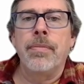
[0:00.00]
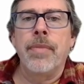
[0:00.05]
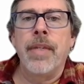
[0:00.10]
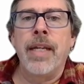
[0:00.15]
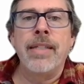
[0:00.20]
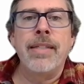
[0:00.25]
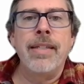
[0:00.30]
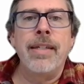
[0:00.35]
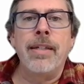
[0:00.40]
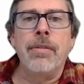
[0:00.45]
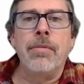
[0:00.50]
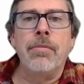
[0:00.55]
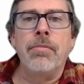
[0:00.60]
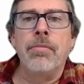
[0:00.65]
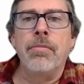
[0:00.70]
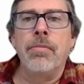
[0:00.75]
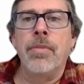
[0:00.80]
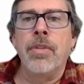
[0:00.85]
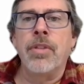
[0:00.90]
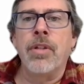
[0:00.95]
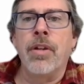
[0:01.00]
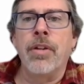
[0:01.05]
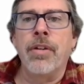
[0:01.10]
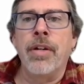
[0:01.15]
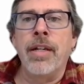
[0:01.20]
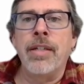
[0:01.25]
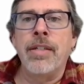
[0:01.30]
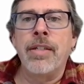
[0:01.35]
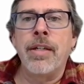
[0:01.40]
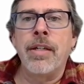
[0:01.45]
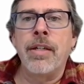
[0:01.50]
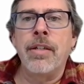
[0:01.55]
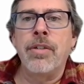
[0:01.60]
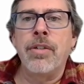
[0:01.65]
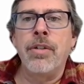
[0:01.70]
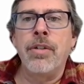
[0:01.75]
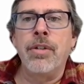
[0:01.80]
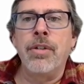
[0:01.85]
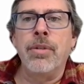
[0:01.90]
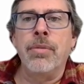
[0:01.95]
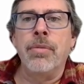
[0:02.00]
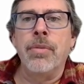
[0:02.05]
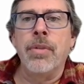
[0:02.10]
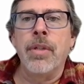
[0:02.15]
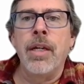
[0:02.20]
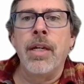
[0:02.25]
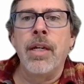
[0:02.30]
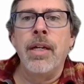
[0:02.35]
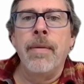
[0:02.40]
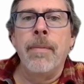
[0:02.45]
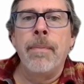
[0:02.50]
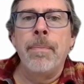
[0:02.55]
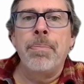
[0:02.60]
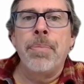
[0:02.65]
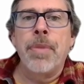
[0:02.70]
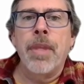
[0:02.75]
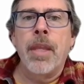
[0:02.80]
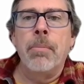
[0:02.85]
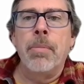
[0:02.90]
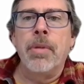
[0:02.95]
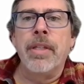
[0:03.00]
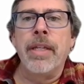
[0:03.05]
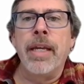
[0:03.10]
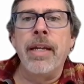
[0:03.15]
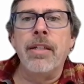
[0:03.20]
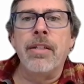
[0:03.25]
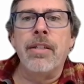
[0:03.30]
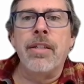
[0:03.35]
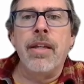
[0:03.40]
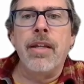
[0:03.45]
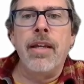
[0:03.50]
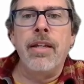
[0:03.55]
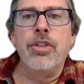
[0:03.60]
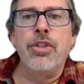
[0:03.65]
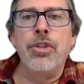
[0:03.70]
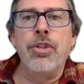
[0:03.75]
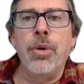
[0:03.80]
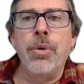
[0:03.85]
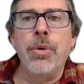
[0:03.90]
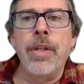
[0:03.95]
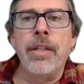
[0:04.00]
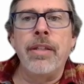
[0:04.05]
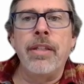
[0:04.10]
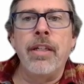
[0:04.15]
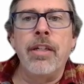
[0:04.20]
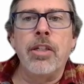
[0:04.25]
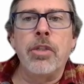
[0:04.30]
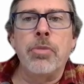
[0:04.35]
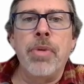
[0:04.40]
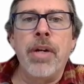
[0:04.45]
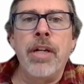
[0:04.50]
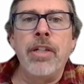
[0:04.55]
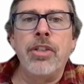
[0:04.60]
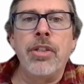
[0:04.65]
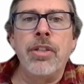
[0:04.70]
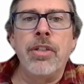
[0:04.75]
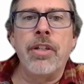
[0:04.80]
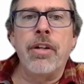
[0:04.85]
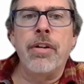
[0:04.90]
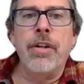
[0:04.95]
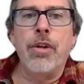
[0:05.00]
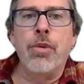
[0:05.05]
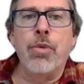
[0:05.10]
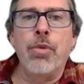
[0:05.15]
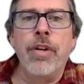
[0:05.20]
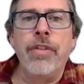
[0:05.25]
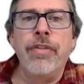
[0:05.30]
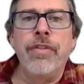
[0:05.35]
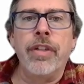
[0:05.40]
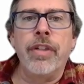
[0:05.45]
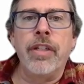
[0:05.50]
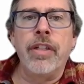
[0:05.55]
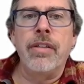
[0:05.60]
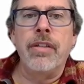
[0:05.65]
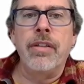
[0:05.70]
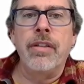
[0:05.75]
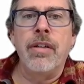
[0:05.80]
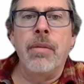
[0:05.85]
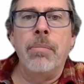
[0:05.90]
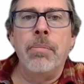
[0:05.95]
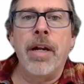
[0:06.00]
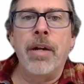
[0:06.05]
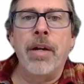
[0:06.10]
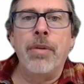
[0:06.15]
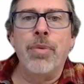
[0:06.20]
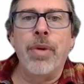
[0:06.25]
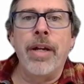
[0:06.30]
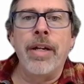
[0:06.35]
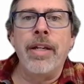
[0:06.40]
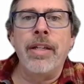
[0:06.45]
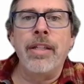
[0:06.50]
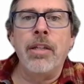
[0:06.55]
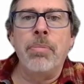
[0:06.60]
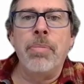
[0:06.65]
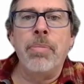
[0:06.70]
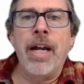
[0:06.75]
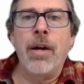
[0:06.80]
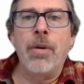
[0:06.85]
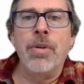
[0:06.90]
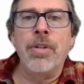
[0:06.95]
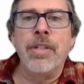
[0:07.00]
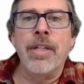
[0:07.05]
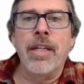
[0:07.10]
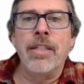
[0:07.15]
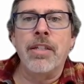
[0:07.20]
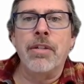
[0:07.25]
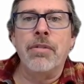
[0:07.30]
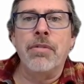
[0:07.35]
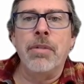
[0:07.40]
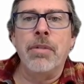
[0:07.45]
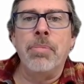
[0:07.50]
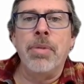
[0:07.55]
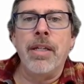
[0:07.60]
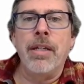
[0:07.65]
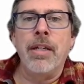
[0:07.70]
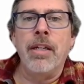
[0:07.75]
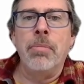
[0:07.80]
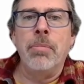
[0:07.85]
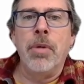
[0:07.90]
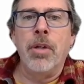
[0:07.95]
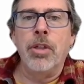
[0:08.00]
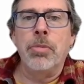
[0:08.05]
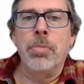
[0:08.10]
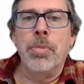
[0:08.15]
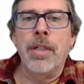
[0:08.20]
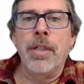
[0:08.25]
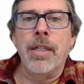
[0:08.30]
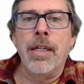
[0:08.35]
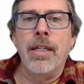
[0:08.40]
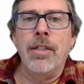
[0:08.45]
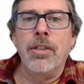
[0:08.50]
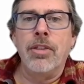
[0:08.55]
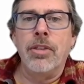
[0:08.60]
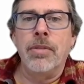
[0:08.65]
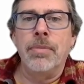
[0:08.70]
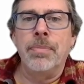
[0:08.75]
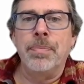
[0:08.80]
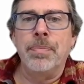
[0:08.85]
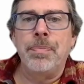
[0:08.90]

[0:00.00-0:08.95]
That's it. That's all they're asking us to do. But then it says, show that the expressions are equivalent by writing the powers as a repeated multiplication.